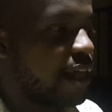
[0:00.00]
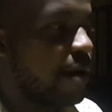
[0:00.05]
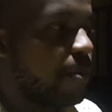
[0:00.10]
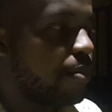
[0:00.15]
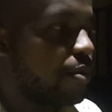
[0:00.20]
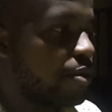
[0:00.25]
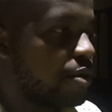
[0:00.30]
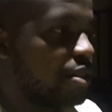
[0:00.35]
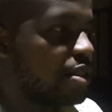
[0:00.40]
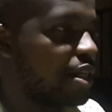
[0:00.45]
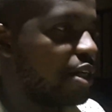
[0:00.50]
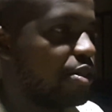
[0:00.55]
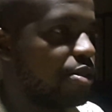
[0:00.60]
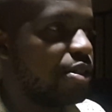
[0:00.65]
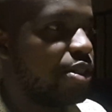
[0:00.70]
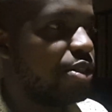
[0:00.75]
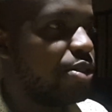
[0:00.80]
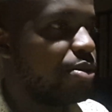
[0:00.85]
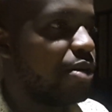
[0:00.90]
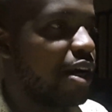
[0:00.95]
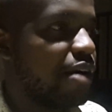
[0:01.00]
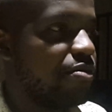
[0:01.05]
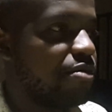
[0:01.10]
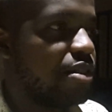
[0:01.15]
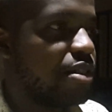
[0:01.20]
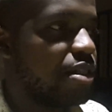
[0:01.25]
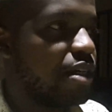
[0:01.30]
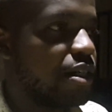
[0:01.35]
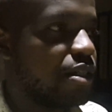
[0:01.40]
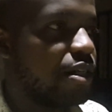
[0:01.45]
the approach that you need to have
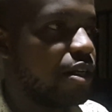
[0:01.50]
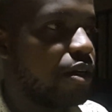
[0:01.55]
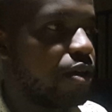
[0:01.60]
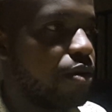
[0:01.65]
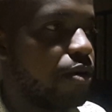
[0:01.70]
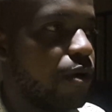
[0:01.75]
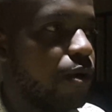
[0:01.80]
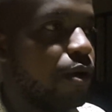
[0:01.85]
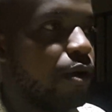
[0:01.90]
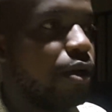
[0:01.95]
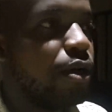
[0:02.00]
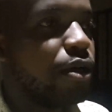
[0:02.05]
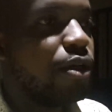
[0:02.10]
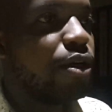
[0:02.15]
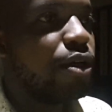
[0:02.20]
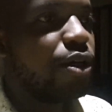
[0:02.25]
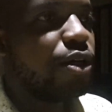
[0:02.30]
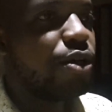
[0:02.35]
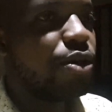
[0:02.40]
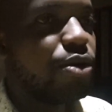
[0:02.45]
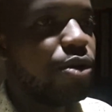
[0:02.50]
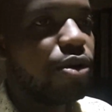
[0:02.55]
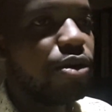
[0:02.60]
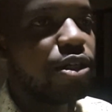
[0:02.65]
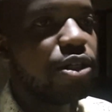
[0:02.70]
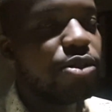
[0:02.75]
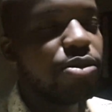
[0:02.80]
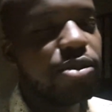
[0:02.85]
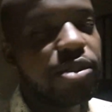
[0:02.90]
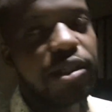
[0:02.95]
is set and go you don't
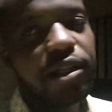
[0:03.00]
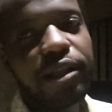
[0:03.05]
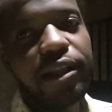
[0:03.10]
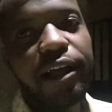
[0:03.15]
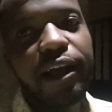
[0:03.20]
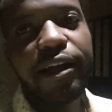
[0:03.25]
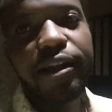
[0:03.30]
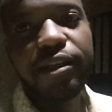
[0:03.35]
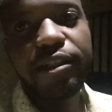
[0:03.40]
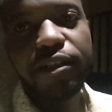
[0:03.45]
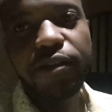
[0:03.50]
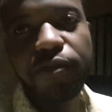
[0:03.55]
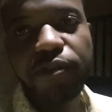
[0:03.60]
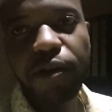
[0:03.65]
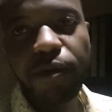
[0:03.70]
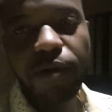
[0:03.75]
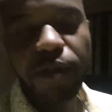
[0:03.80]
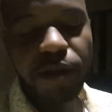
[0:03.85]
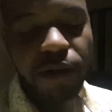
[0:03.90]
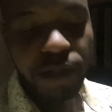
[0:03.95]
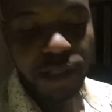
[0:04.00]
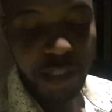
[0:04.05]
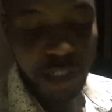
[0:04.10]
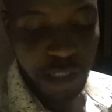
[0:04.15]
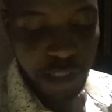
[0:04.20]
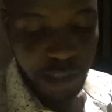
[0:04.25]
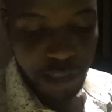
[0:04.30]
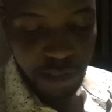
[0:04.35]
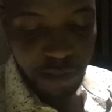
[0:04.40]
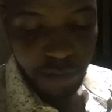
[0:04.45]
need to sit there and interfere with your
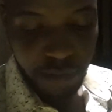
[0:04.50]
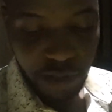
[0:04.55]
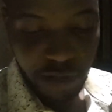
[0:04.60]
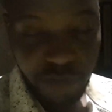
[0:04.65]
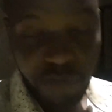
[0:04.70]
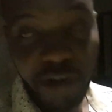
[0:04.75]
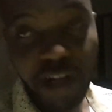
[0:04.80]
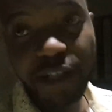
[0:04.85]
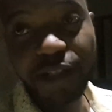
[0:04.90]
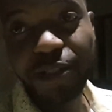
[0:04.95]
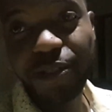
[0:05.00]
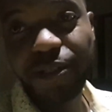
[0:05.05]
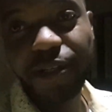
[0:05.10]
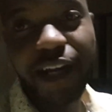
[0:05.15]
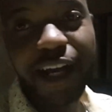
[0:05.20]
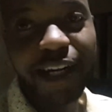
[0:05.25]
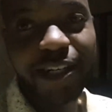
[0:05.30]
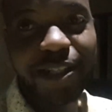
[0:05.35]
trades in fact you should